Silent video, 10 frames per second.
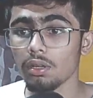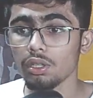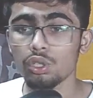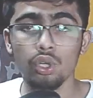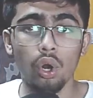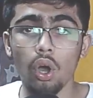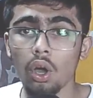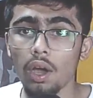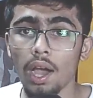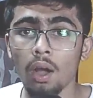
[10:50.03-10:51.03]

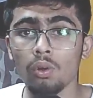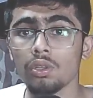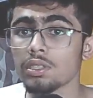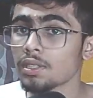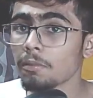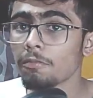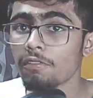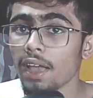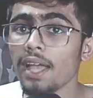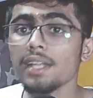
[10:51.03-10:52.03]
draw out some
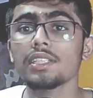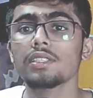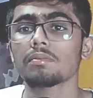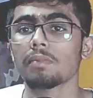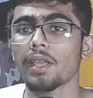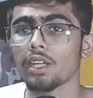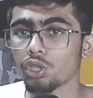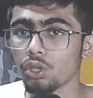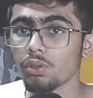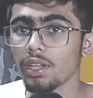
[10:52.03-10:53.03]
facts, make a
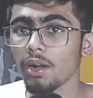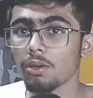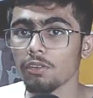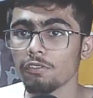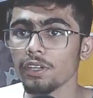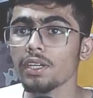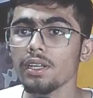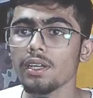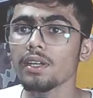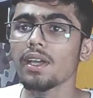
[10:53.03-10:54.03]
theory out of
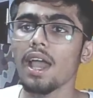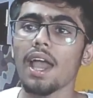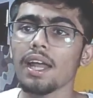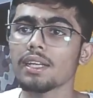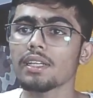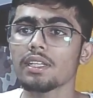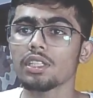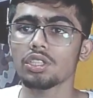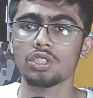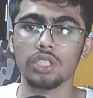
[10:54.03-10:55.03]
it, and
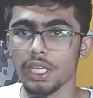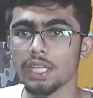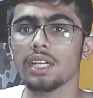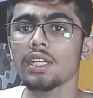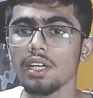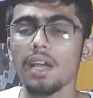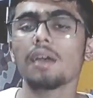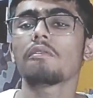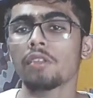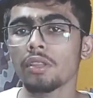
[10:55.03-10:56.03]
state it
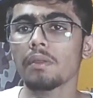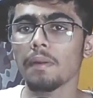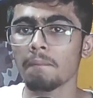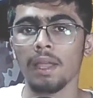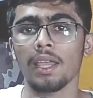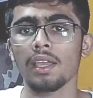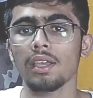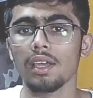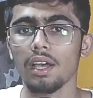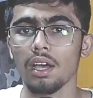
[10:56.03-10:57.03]
with my
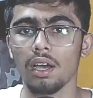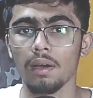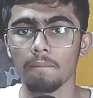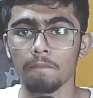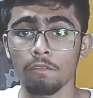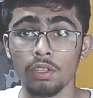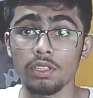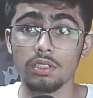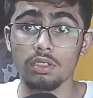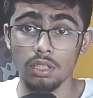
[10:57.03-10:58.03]
with
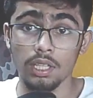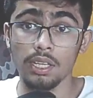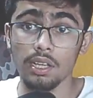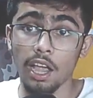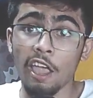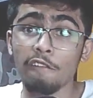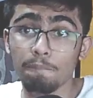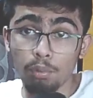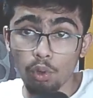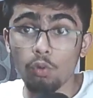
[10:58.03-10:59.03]
the thing I have
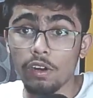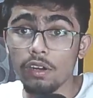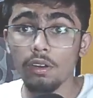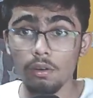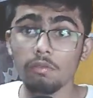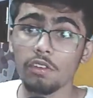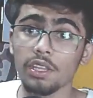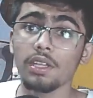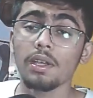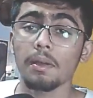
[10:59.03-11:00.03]
proven with
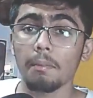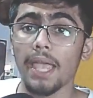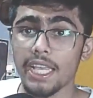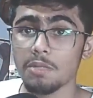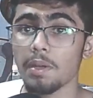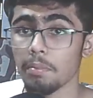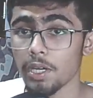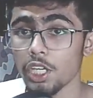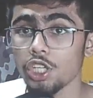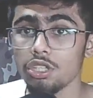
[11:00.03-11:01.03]
my
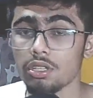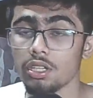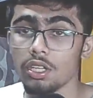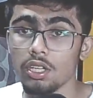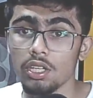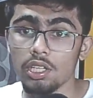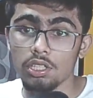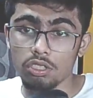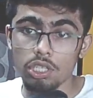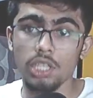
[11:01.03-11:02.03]
experimentation.
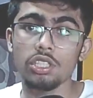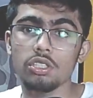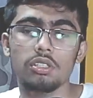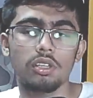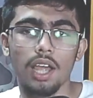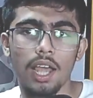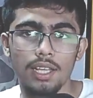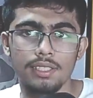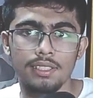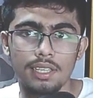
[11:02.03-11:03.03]
So just
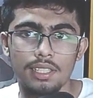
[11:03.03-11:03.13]
as